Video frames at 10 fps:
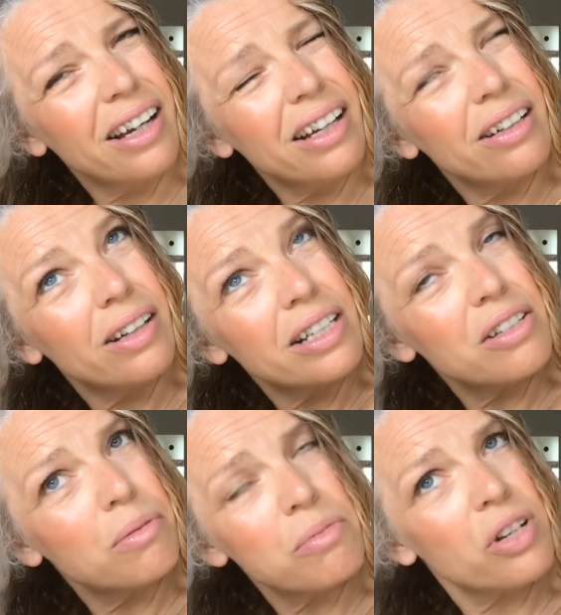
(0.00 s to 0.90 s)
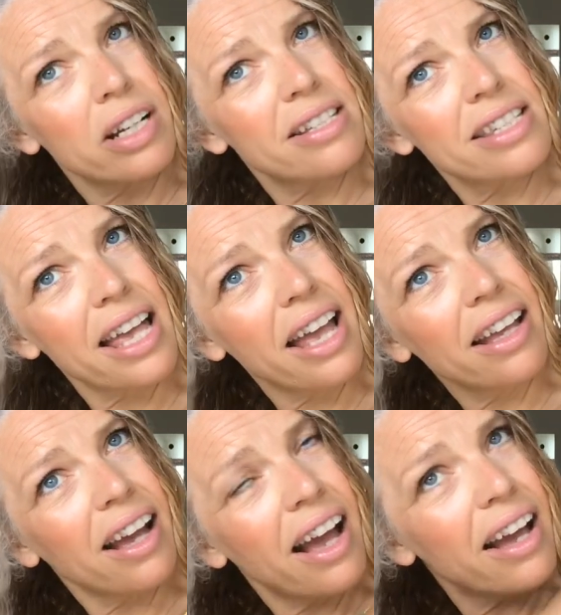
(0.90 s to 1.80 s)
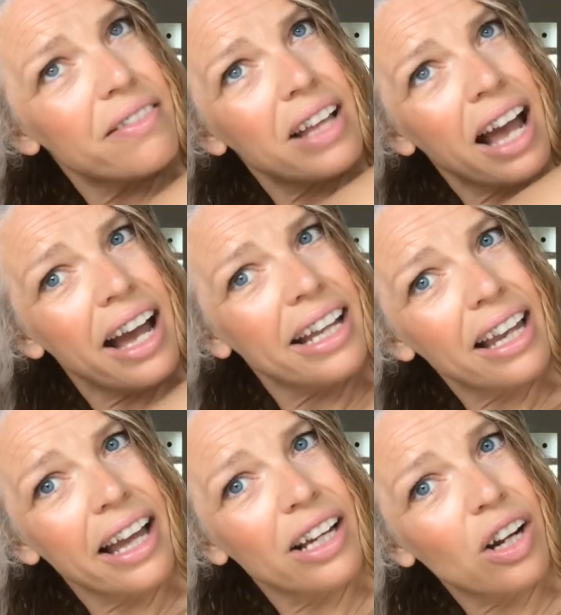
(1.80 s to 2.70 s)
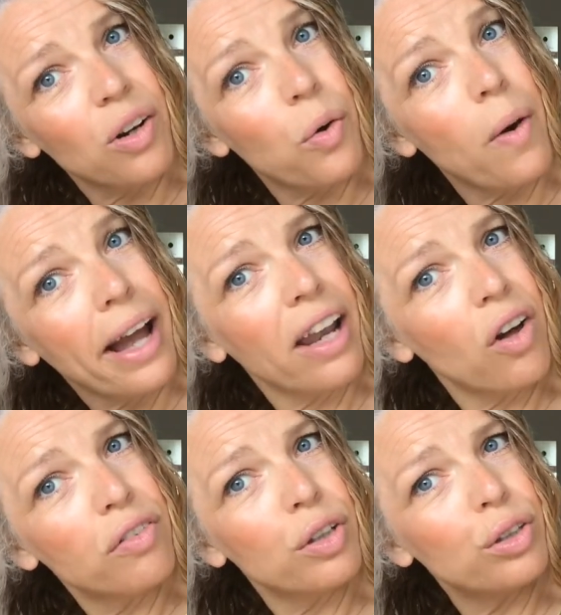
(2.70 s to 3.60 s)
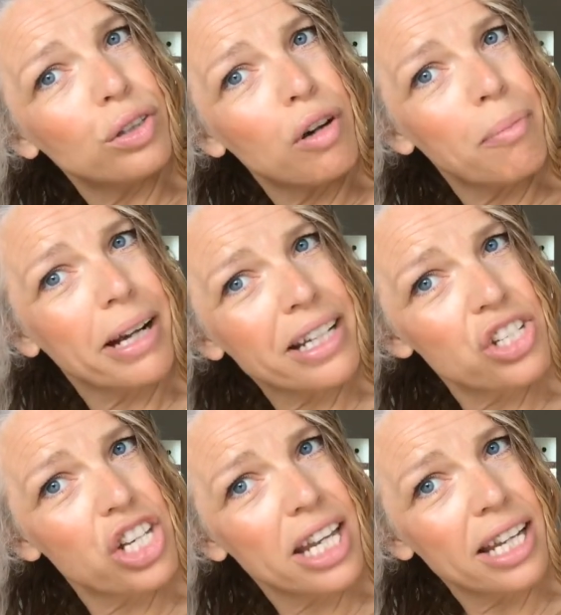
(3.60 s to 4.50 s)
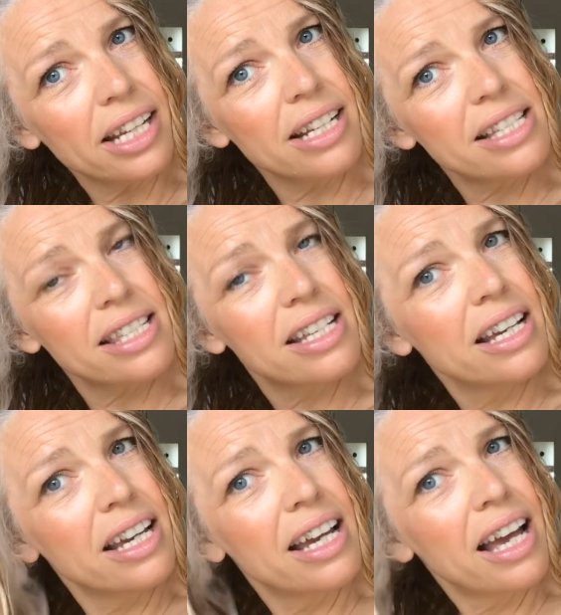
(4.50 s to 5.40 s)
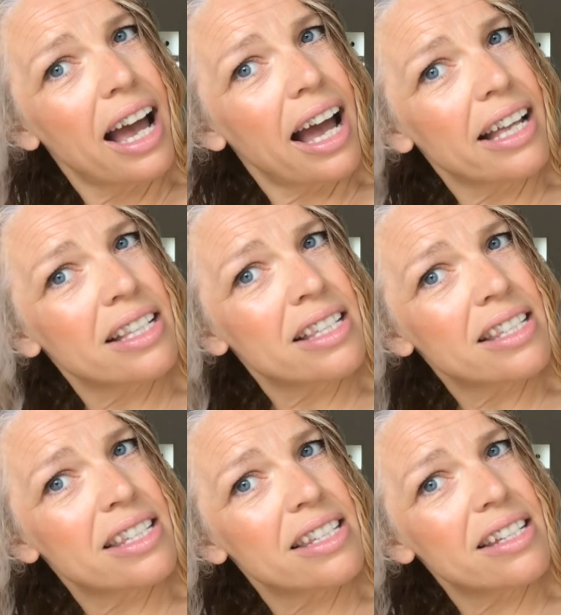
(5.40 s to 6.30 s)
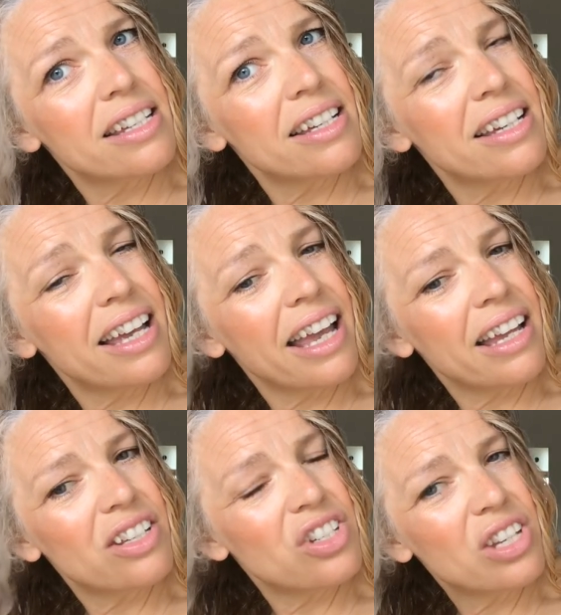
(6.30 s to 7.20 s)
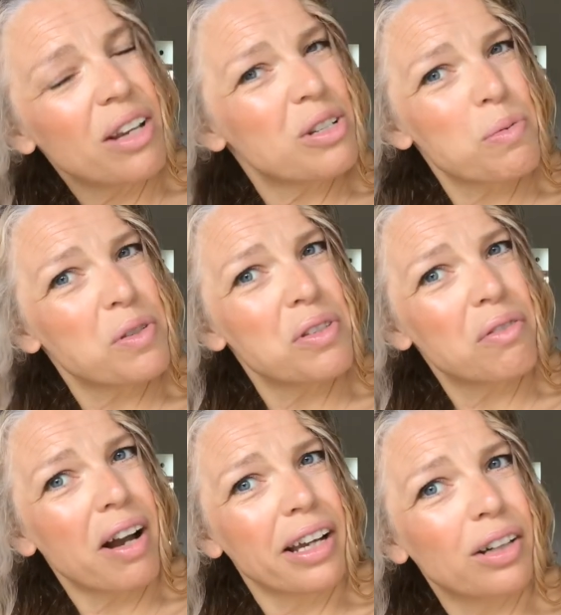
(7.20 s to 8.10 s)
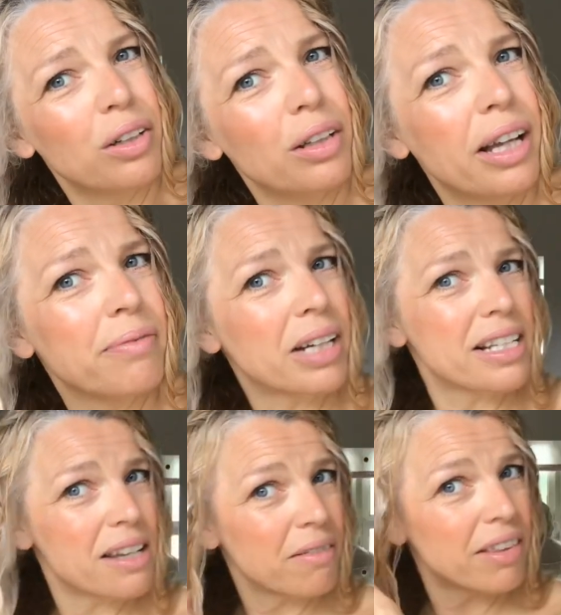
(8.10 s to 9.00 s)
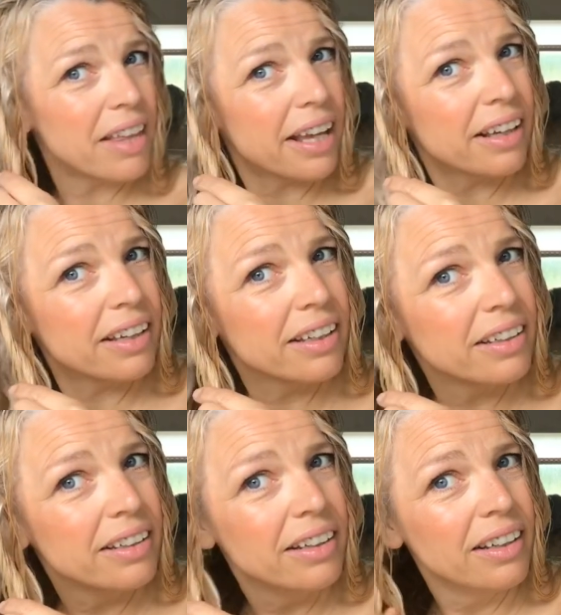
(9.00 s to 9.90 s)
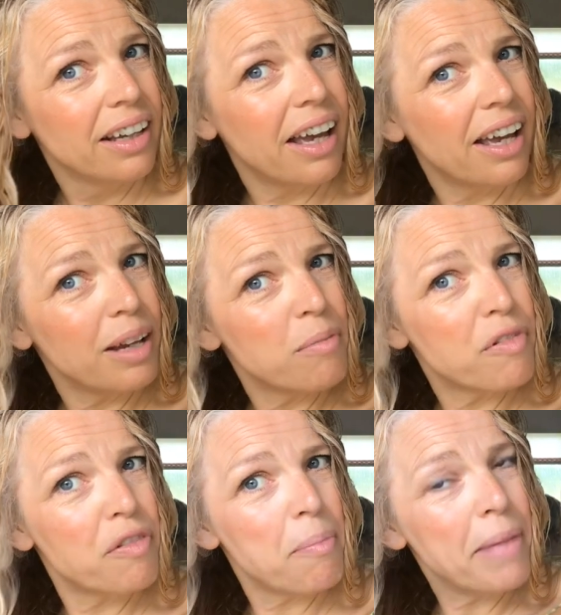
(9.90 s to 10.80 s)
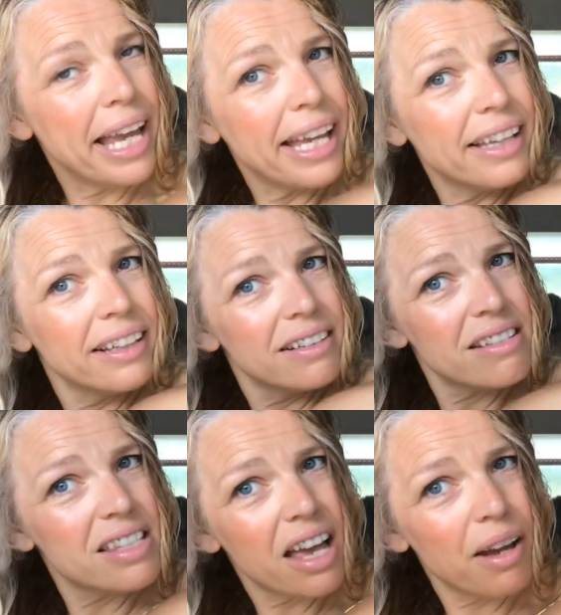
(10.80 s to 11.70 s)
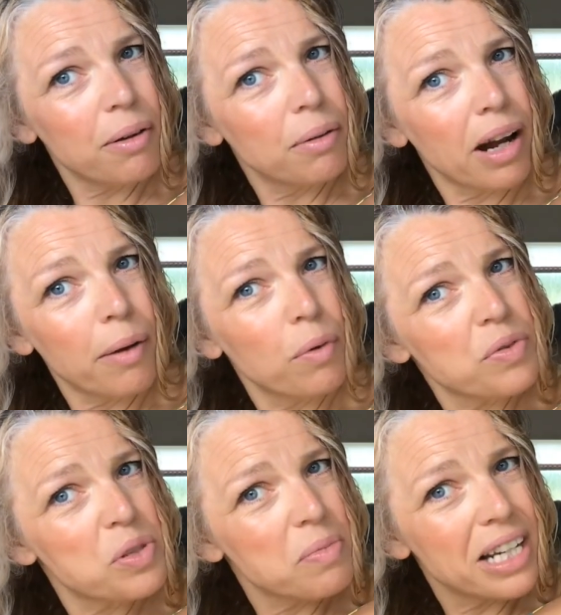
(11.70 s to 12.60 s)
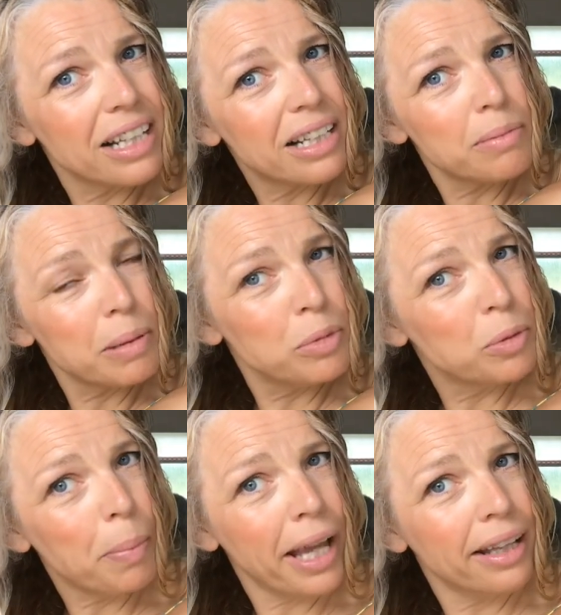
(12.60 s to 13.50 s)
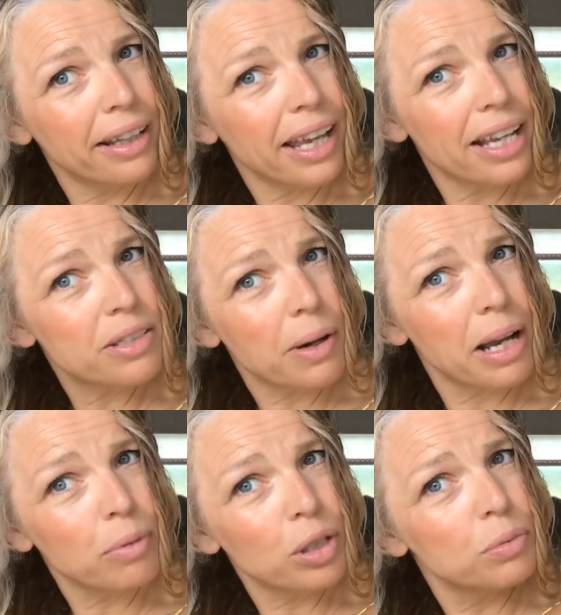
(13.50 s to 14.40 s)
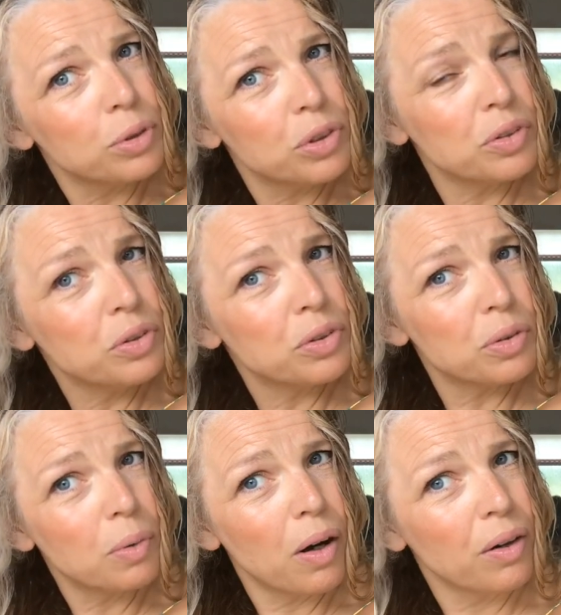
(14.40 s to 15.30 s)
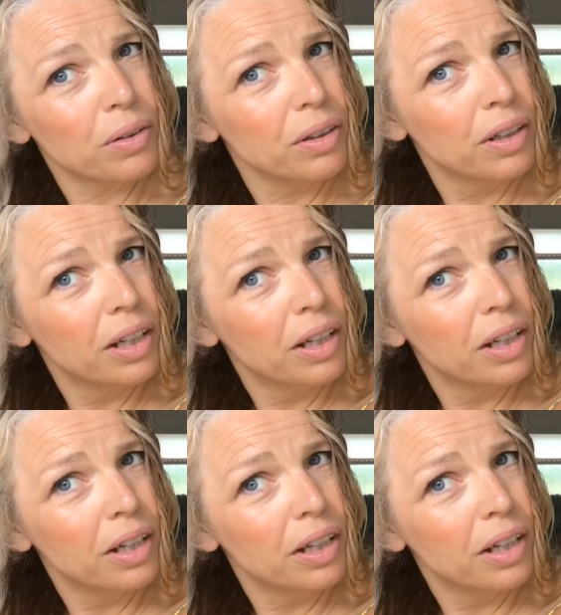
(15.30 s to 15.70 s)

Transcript: I don't know what I'm trying to say. I, I like quite a lot of colour on my cheeks, and it, it just wasn't the right colour, I don't think, um, for me. So I want something a little bit more pinky, so I am going to order another one.